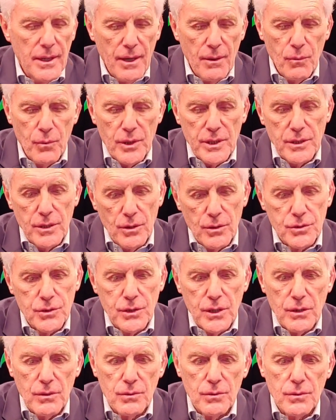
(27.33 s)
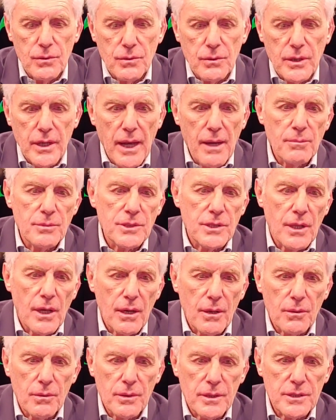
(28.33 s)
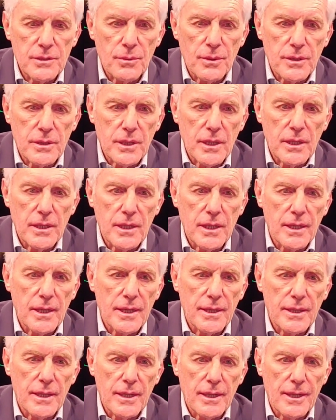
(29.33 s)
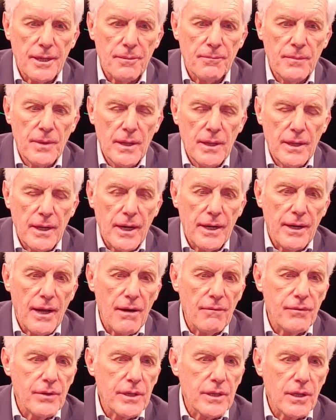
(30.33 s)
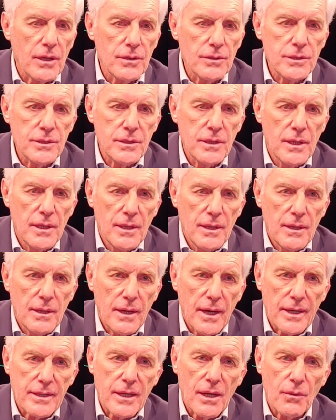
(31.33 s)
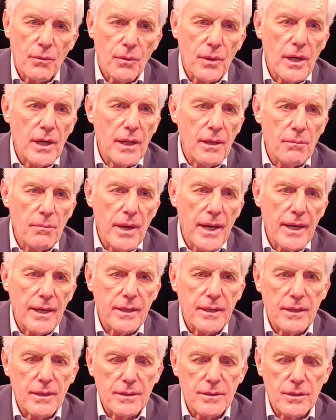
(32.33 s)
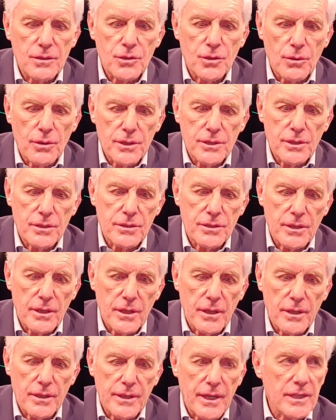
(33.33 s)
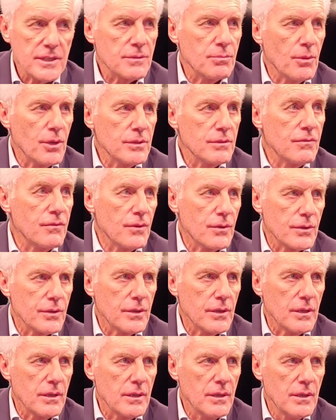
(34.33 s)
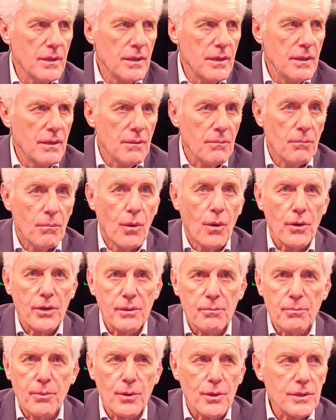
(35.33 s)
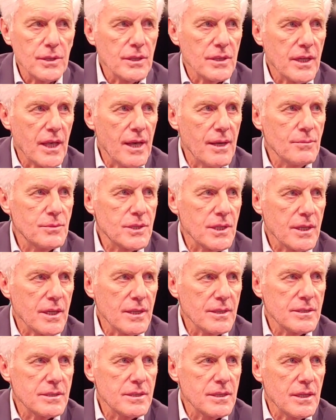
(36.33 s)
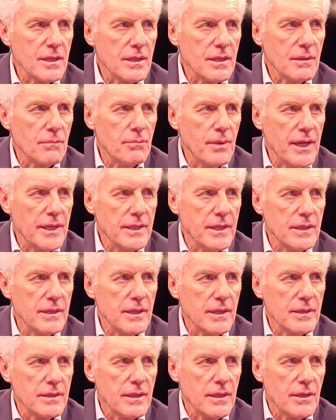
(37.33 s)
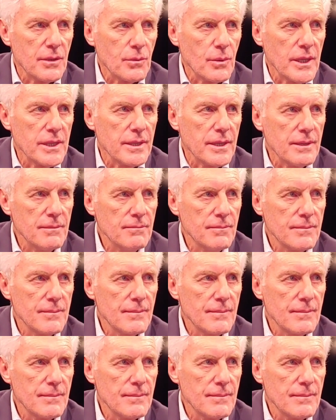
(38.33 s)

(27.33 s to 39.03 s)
and with those two games now, Swantini and uh, and Ivory Coast, I can really make uh, the choices uh, next month for the more important games against uh, Benin and uh, Rwanda.